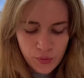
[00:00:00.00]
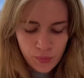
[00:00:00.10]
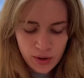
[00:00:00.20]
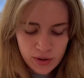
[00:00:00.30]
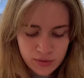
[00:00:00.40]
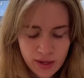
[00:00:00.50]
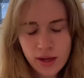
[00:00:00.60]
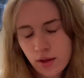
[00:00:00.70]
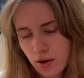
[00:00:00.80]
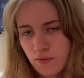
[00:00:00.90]
what you
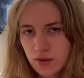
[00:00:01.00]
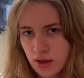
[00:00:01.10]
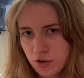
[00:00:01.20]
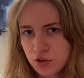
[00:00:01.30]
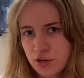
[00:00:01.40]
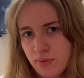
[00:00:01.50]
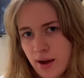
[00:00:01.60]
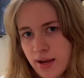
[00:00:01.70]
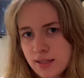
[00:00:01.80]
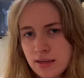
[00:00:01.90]
think of the Energy
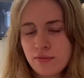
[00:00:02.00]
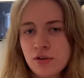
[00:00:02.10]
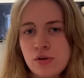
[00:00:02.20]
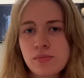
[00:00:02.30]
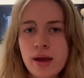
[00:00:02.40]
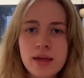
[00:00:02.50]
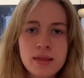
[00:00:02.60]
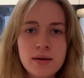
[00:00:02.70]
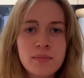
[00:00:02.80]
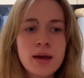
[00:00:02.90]
Bites if you make
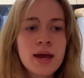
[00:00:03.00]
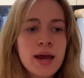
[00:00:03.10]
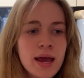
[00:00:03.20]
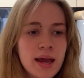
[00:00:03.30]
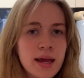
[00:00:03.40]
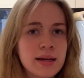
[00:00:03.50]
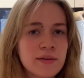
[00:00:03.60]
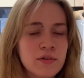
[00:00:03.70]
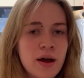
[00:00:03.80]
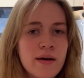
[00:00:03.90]
them, and if
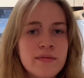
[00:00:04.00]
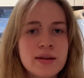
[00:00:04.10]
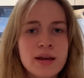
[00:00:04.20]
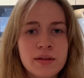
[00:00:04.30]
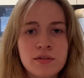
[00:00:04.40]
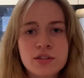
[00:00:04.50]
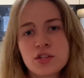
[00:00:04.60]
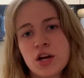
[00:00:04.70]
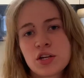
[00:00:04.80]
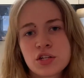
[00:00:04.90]
you have any other
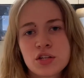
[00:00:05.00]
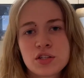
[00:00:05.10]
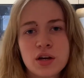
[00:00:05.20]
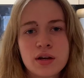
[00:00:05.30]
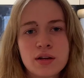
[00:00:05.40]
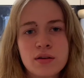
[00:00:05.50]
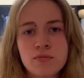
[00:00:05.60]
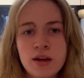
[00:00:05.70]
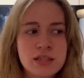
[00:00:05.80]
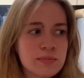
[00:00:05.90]
suggestions on
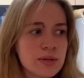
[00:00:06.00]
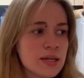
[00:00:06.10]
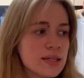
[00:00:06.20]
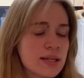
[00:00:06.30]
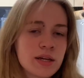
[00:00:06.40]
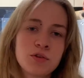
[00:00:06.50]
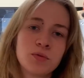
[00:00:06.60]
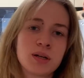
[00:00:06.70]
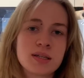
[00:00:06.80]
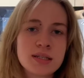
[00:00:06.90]
recipes that you
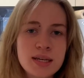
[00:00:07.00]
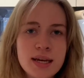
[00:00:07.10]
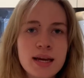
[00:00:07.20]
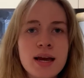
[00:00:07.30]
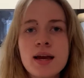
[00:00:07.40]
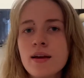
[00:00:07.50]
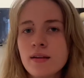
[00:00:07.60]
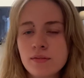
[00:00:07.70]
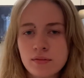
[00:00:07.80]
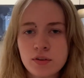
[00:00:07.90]
want to see,
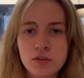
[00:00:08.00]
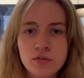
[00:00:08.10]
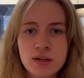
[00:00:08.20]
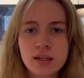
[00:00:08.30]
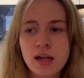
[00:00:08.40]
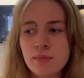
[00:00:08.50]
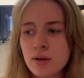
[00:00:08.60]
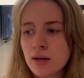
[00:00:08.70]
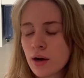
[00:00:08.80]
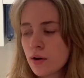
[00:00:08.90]
feel free to let me
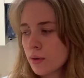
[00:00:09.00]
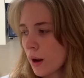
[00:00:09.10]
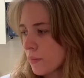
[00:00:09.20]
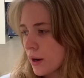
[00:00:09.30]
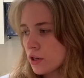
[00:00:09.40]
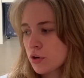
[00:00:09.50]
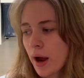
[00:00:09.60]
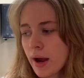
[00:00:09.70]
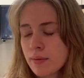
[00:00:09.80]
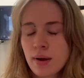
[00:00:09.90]
know, and I might try
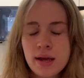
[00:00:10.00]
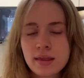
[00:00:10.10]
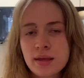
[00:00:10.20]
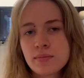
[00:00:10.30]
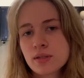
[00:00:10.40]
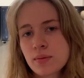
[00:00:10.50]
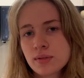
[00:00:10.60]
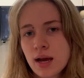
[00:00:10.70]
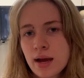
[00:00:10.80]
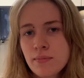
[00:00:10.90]
and make them
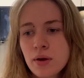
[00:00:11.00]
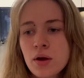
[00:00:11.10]
sometime.